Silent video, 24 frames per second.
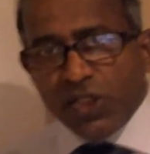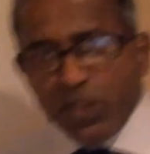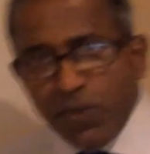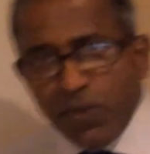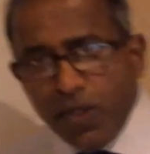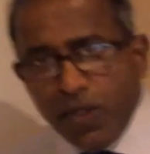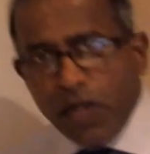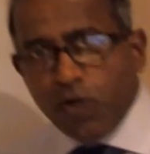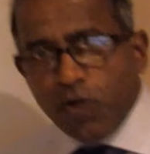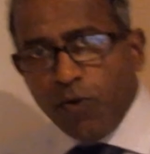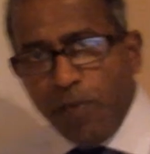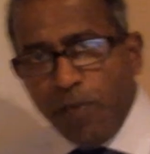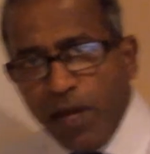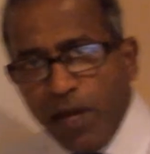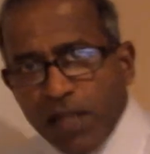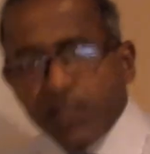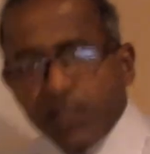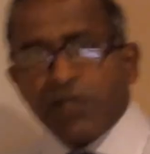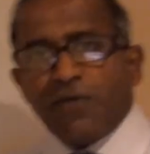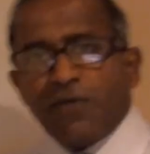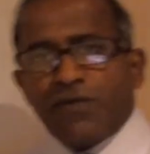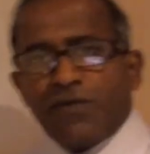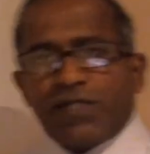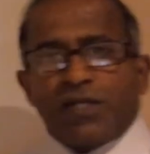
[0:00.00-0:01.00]
you need to make
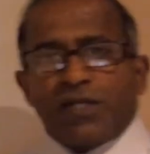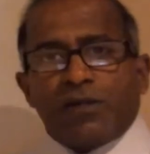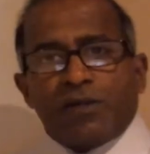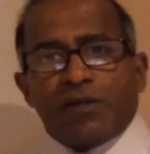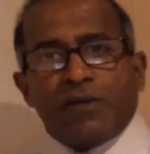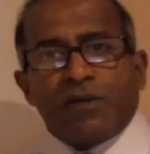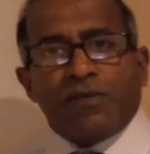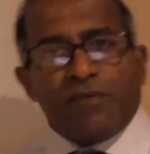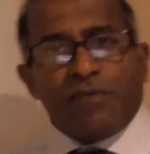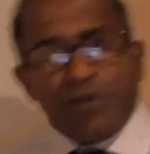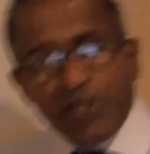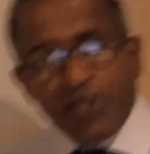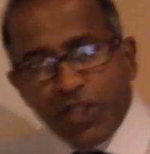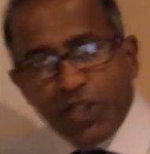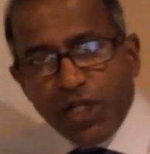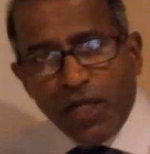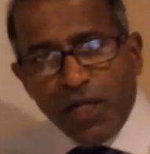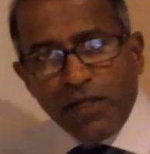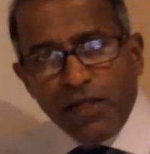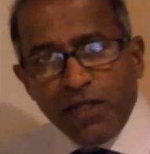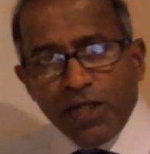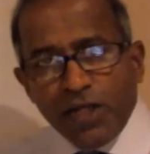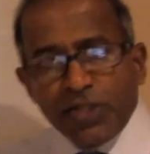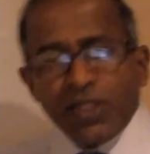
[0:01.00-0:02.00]
certain
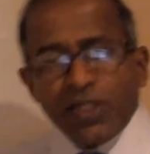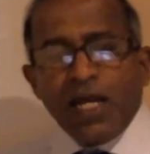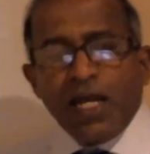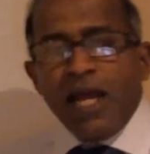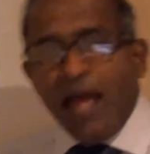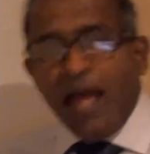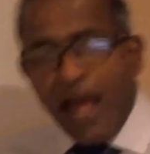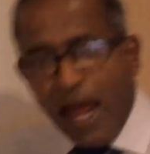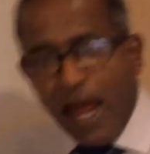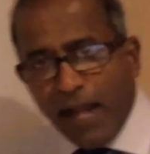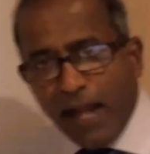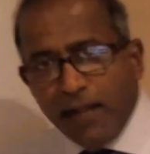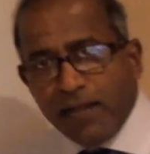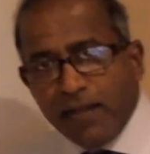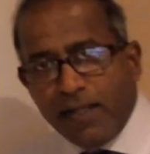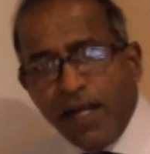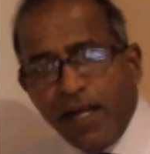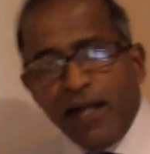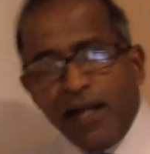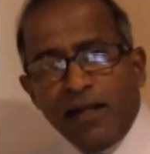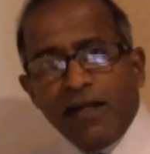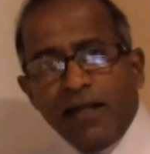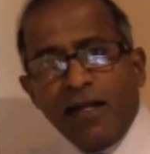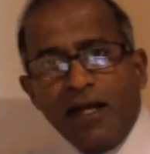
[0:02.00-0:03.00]
changes and
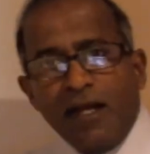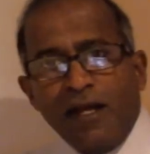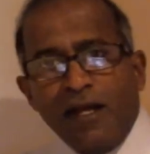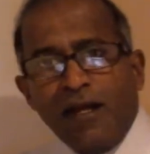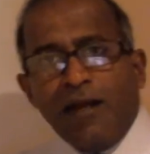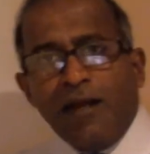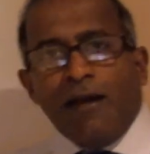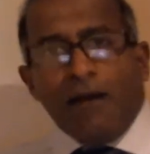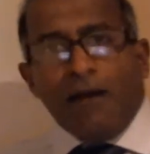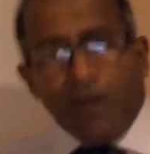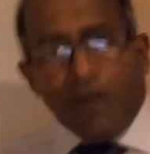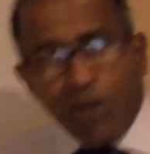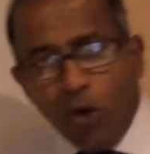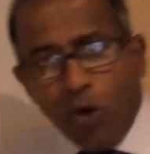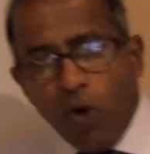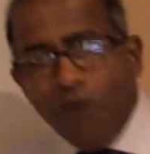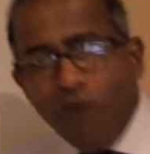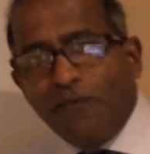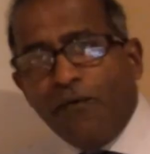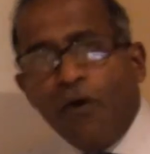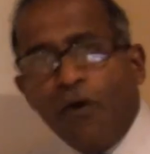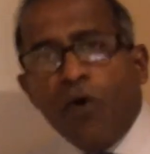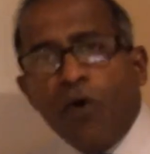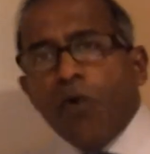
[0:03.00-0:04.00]
then go
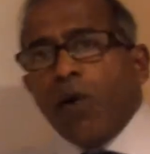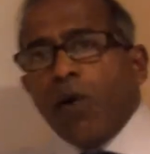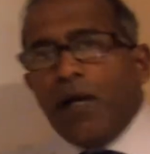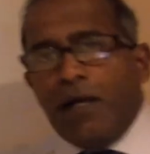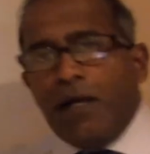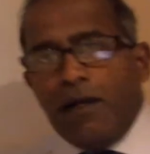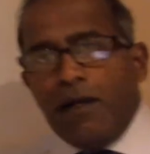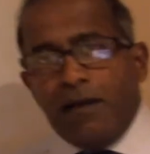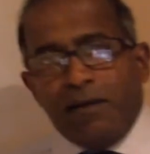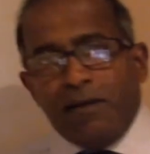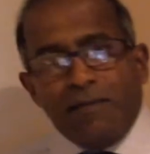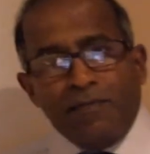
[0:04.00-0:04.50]
forward.